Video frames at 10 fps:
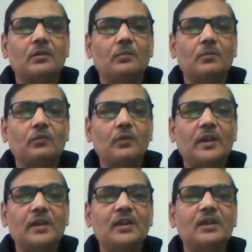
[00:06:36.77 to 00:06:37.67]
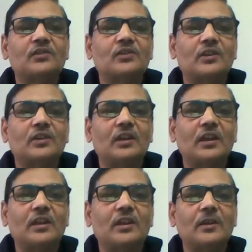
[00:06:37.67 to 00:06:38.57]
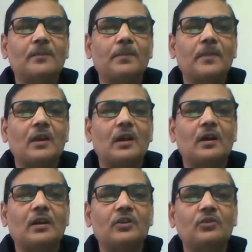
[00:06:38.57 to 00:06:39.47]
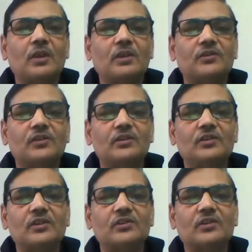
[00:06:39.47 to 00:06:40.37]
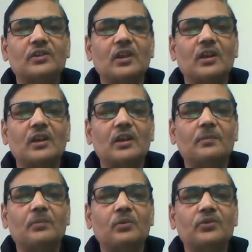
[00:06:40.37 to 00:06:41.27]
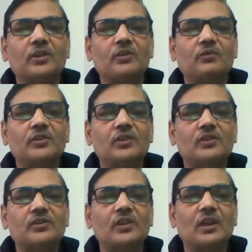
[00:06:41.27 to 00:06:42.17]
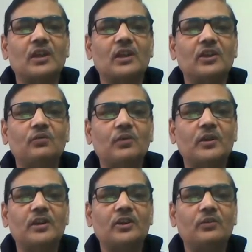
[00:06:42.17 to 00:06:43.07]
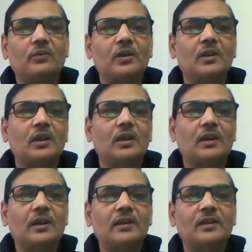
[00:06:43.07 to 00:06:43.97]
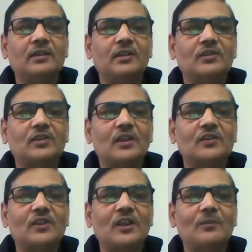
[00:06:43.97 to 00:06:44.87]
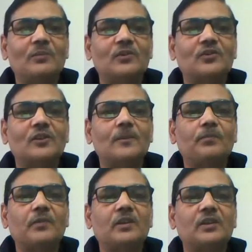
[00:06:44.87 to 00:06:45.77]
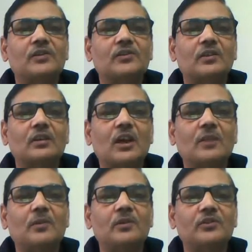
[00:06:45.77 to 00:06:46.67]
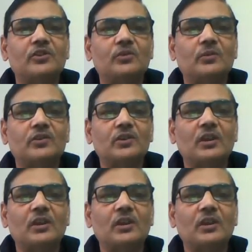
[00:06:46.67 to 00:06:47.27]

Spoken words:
varying in certain area, or you can see just a portion which is inverted one. Like in this case, ABC, it is normal situation,